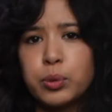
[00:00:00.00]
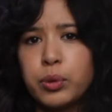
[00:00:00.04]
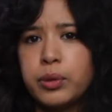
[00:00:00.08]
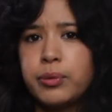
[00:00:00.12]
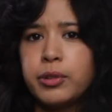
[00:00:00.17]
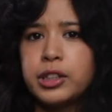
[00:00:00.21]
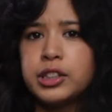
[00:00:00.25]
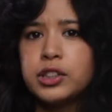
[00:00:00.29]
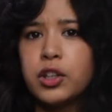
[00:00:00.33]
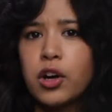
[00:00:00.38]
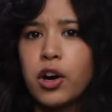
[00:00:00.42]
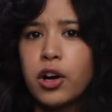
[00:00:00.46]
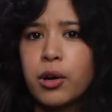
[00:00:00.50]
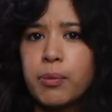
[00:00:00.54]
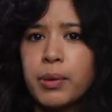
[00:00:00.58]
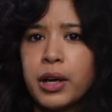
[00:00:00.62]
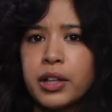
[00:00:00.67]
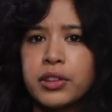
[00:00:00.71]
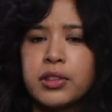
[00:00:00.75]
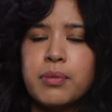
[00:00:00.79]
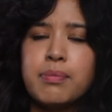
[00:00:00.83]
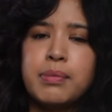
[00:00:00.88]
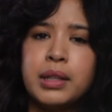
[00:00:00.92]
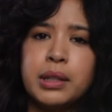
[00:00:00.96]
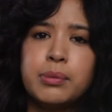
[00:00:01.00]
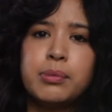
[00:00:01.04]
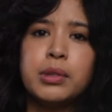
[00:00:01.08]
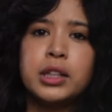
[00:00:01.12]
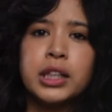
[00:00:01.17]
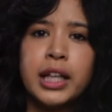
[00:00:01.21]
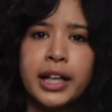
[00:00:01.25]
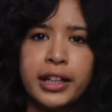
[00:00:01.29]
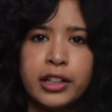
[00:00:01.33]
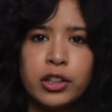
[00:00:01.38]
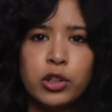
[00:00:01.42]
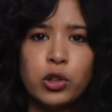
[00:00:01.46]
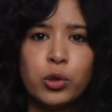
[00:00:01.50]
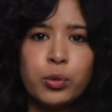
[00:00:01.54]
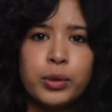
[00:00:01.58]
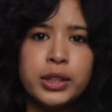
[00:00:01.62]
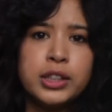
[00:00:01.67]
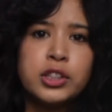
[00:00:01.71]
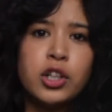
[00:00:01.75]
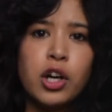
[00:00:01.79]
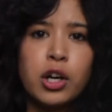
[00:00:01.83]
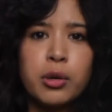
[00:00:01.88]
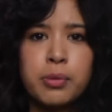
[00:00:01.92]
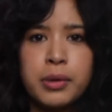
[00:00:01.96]
when we talk about the mid-millennial, we
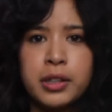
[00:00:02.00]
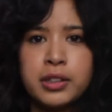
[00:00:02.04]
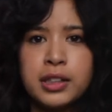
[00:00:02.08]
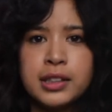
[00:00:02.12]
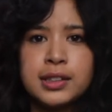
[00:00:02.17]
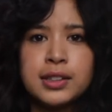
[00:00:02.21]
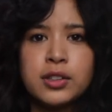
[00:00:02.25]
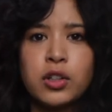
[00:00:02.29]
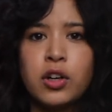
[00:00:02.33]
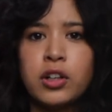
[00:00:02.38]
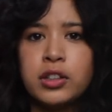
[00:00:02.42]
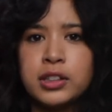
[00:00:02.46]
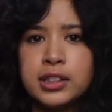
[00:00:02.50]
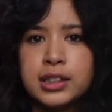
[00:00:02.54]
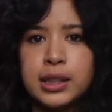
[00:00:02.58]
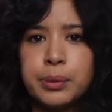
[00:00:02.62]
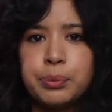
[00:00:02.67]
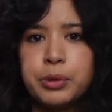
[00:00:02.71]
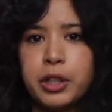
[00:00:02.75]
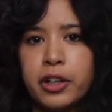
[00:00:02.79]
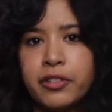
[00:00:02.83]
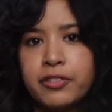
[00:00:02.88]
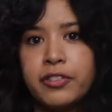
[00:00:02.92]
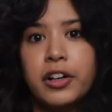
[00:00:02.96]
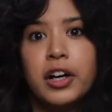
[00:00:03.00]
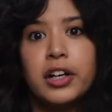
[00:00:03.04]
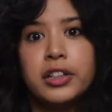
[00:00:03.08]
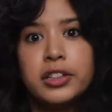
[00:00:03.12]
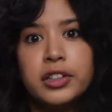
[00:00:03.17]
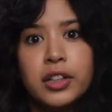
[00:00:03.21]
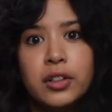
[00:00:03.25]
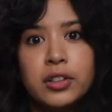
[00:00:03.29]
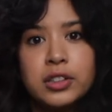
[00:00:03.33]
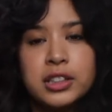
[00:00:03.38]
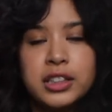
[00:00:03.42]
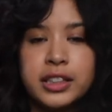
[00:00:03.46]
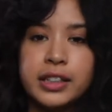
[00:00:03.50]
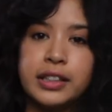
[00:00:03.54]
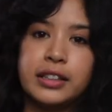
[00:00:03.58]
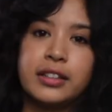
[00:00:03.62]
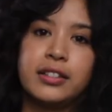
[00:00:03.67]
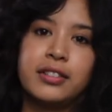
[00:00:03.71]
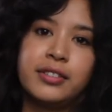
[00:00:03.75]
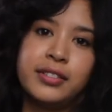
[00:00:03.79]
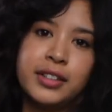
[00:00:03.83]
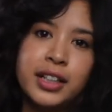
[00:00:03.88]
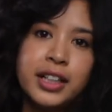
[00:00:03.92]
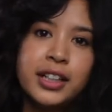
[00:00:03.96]
talk about this concept of
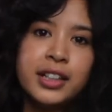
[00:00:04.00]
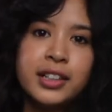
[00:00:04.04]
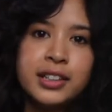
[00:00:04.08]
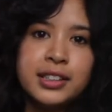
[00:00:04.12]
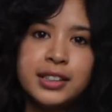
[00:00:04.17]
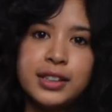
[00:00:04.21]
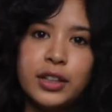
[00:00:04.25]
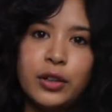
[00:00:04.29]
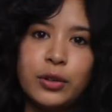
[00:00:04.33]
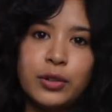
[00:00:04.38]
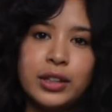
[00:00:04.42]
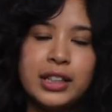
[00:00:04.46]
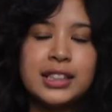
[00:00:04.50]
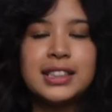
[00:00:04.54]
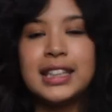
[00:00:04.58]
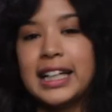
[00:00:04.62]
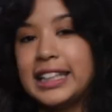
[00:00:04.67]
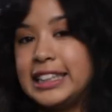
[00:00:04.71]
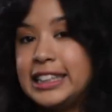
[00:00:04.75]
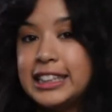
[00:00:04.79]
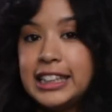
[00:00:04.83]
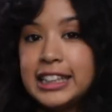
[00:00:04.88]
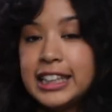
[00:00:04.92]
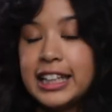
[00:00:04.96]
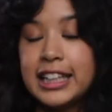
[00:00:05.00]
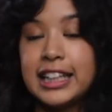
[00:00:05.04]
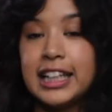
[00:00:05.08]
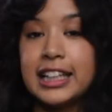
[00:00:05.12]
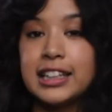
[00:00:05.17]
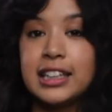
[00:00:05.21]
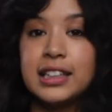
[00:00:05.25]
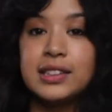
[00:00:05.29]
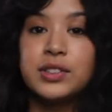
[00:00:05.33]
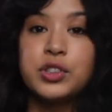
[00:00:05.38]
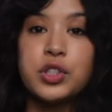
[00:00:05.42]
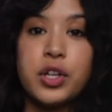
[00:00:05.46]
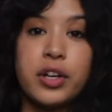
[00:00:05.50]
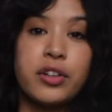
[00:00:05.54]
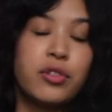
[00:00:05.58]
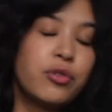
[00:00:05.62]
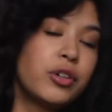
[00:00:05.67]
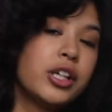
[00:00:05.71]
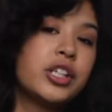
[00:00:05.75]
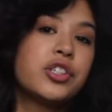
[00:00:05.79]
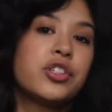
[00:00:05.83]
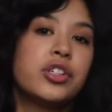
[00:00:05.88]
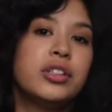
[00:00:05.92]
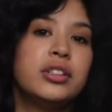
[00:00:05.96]
adulting. So this idea that this
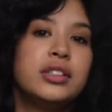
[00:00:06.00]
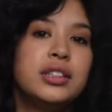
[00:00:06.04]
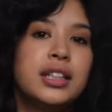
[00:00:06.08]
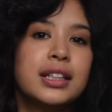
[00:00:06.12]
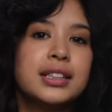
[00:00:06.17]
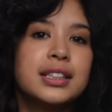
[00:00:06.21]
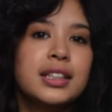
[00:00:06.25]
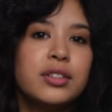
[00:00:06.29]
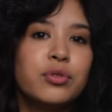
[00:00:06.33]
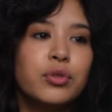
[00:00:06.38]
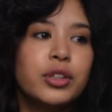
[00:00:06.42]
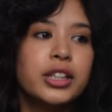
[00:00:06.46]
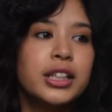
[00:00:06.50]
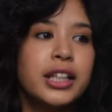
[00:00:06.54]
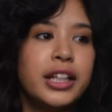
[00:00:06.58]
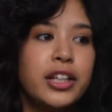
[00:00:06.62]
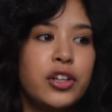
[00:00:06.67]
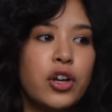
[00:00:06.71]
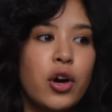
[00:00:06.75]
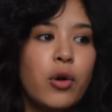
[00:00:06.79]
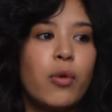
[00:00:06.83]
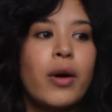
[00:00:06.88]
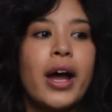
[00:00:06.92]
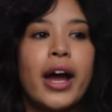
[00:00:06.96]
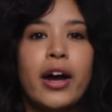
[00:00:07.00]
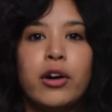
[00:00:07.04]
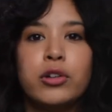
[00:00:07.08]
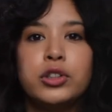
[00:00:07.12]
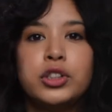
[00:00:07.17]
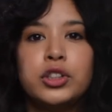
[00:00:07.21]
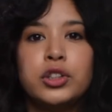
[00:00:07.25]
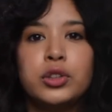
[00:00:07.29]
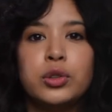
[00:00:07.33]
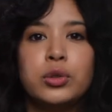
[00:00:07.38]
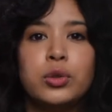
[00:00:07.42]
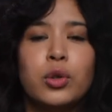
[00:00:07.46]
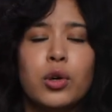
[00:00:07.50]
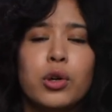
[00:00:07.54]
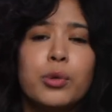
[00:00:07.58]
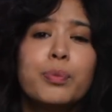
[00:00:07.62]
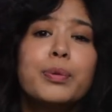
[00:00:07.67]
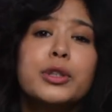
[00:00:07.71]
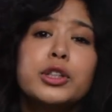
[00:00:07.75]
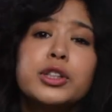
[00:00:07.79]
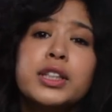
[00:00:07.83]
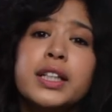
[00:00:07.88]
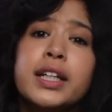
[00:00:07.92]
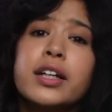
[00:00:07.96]
generation doesn't really know how to or
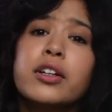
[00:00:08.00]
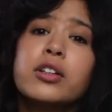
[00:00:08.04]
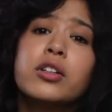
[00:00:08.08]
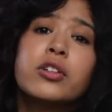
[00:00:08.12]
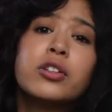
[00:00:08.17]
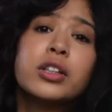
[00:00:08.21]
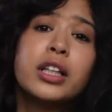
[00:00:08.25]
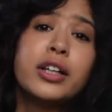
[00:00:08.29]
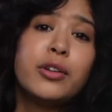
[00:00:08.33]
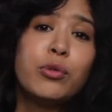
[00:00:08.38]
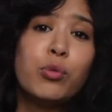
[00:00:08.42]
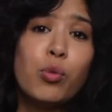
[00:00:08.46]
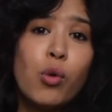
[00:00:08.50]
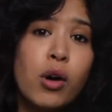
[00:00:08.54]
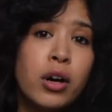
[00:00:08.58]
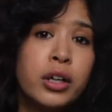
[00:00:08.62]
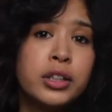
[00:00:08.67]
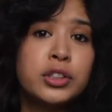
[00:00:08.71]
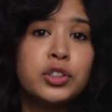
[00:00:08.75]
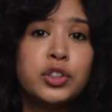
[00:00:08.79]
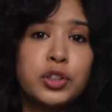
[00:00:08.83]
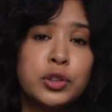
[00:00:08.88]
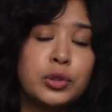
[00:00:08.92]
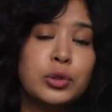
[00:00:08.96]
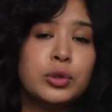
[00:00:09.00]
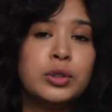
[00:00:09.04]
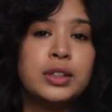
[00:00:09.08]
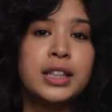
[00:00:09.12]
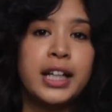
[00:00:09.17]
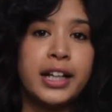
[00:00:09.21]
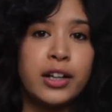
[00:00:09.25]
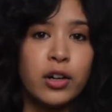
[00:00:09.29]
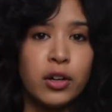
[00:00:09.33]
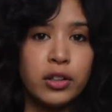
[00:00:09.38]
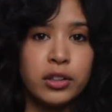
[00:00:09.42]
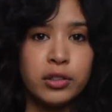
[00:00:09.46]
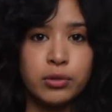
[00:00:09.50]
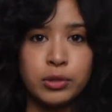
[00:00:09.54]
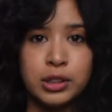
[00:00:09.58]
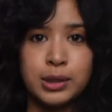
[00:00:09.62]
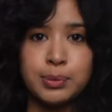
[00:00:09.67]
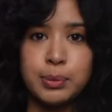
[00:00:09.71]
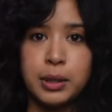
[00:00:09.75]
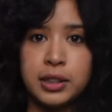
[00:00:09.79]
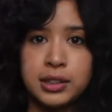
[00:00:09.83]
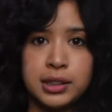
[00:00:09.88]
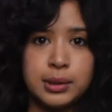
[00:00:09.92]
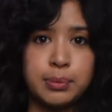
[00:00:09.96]
particularly want to take on the
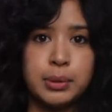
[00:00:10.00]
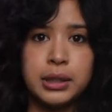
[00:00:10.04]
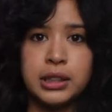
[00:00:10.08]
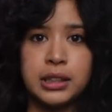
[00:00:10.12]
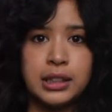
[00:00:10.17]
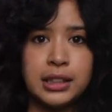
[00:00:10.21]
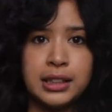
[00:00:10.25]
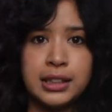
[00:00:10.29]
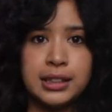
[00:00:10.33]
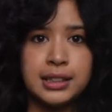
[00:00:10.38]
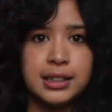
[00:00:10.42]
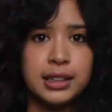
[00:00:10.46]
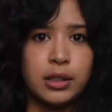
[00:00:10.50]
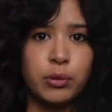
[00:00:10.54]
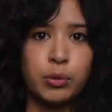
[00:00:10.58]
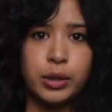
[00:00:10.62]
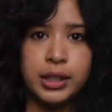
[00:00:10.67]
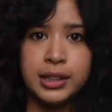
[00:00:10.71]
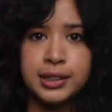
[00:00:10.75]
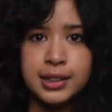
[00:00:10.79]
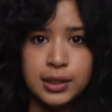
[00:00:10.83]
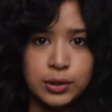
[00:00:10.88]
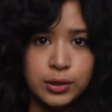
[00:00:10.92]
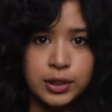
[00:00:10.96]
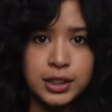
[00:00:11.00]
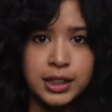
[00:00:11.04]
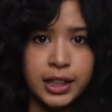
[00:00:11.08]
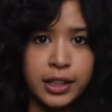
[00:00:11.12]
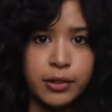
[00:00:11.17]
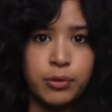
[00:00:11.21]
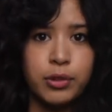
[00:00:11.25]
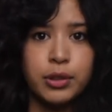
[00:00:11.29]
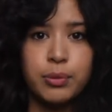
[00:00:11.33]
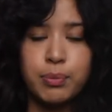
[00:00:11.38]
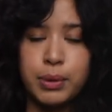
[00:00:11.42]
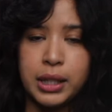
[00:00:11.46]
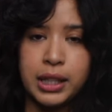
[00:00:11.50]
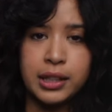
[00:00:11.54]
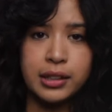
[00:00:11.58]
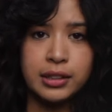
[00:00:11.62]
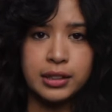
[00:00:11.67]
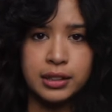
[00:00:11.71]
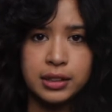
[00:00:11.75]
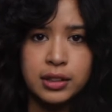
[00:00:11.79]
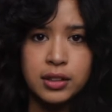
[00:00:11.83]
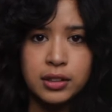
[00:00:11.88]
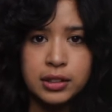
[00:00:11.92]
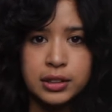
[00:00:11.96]
responsibilities that we associate with being an
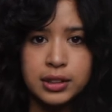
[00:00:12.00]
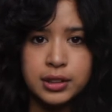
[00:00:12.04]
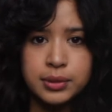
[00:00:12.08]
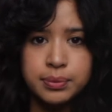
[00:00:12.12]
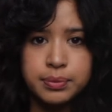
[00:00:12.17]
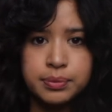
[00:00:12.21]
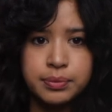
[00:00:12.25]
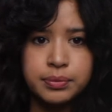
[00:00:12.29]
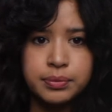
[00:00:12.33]
adult.